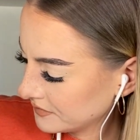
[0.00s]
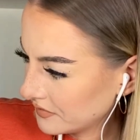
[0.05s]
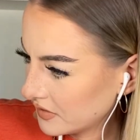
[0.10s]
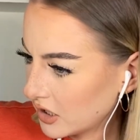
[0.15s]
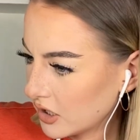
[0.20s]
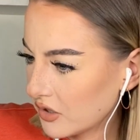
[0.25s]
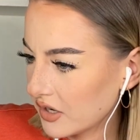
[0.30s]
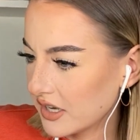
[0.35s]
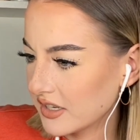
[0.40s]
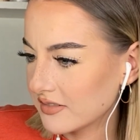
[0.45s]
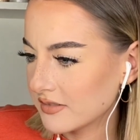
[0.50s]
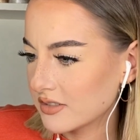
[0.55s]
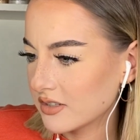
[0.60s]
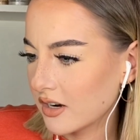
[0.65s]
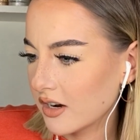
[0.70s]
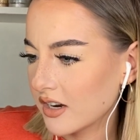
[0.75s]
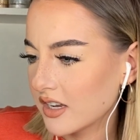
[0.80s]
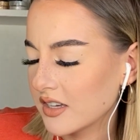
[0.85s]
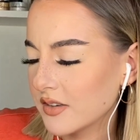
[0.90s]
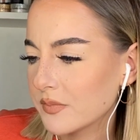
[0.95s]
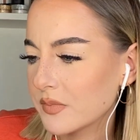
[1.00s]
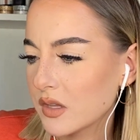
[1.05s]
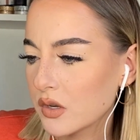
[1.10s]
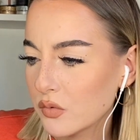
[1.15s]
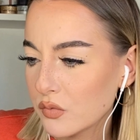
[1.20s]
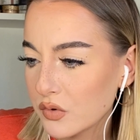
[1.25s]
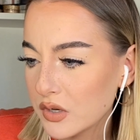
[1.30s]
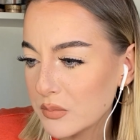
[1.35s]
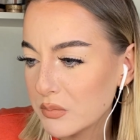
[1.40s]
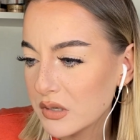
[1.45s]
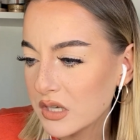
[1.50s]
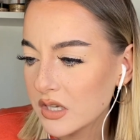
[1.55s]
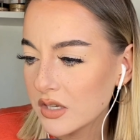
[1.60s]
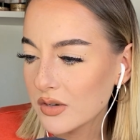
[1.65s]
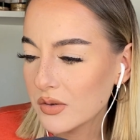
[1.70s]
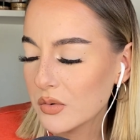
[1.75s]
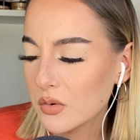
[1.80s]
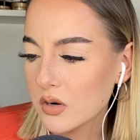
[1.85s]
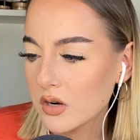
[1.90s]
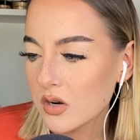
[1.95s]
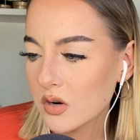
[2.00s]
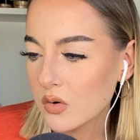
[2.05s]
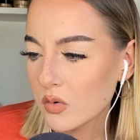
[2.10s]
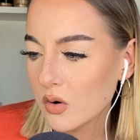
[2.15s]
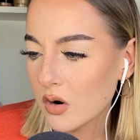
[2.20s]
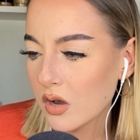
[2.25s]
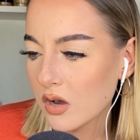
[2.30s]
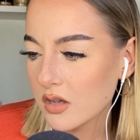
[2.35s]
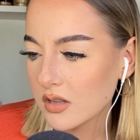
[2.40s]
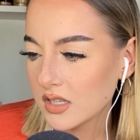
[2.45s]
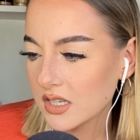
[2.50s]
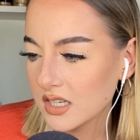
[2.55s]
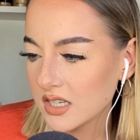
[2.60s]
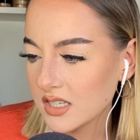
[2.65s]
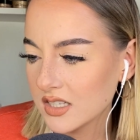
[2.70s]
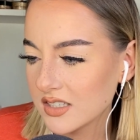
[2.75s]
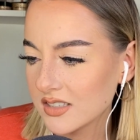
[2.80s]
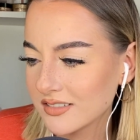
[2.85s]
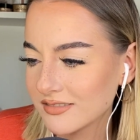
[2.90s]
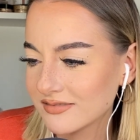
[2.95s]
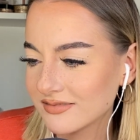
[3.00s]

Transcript: Okay, sorry. Creepy or crawly?